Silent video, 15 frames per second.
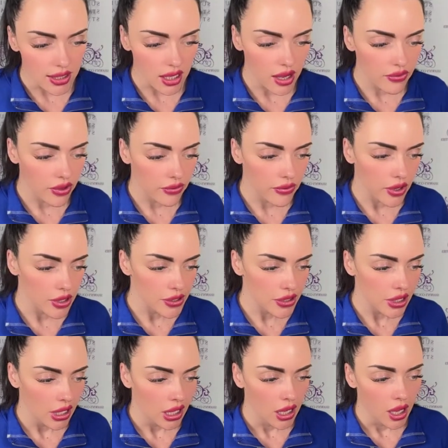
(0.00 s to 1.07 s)
I still have her in
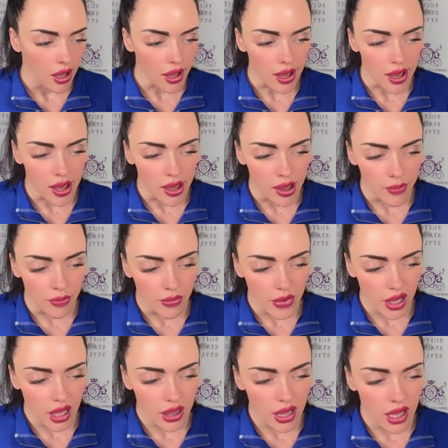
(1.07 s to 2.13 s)
first.
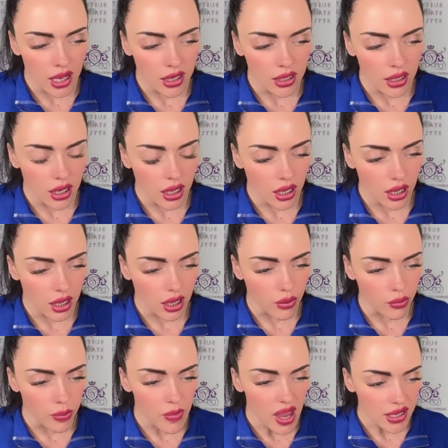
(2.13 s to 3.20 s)
Um, and then
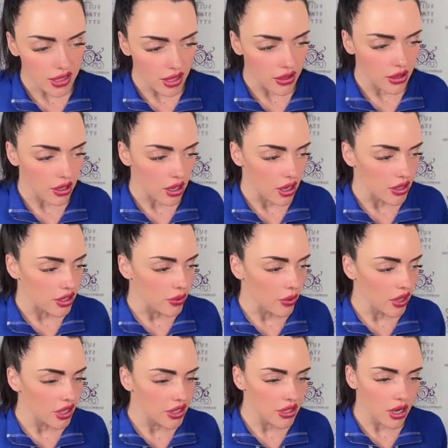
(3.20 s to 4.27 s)
uh, with Moss in third.
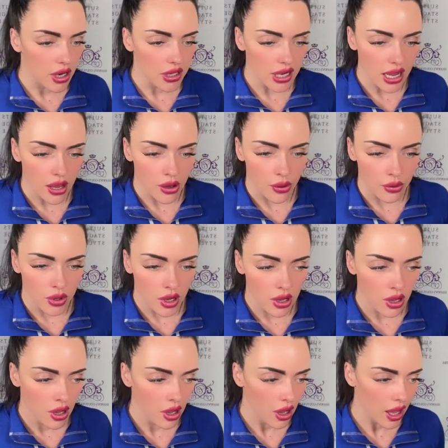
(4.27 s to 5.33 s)
So we're going to start
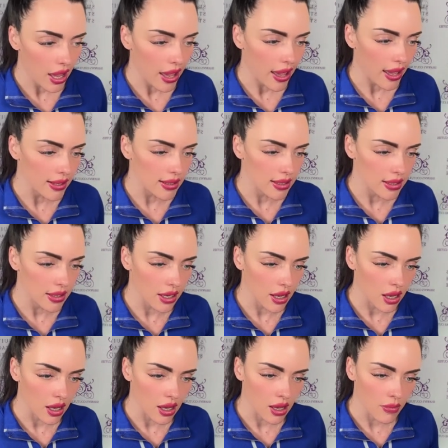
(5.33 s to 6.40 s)
down at
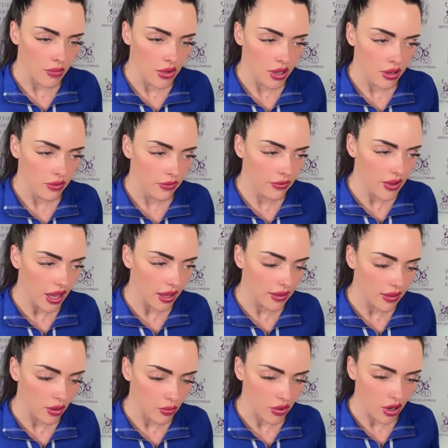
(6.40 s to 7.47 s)
um,
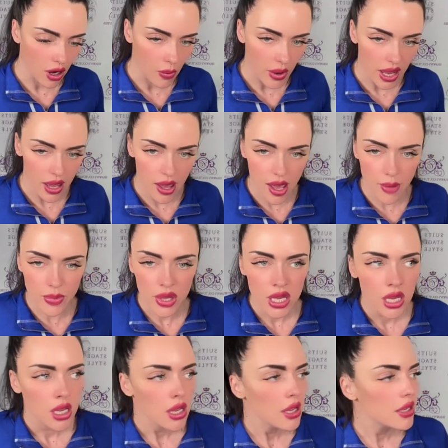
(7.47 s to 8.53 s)
fifth and work our way up.
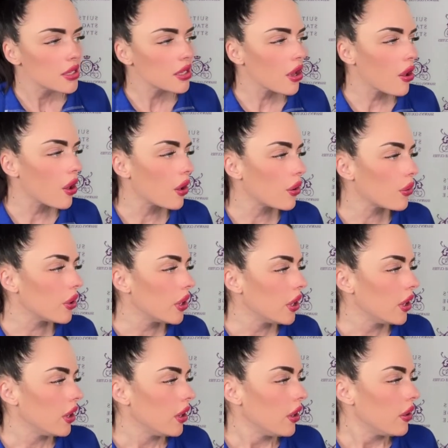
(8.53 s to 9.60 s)
So
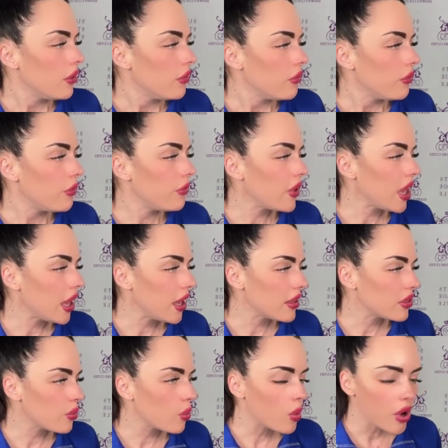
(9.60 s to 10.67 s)

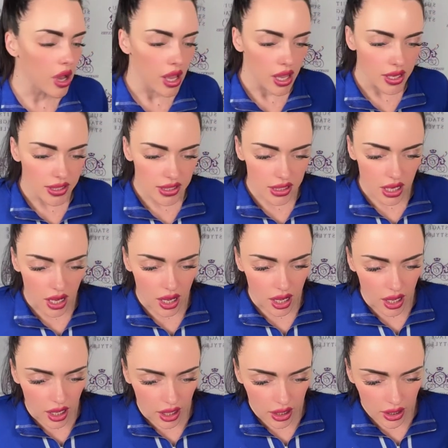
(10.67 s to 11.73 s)
fifth was
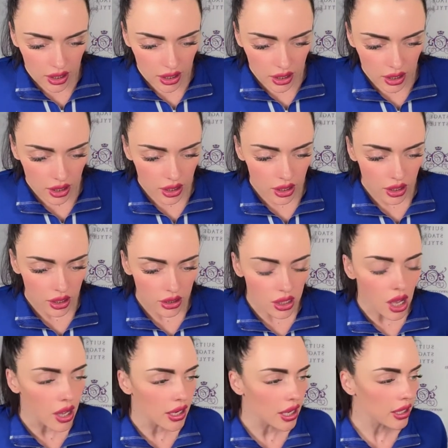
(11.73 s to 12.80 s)
uh,
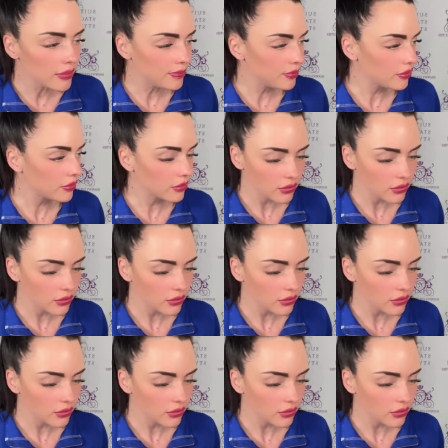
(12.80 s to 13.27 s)
Lana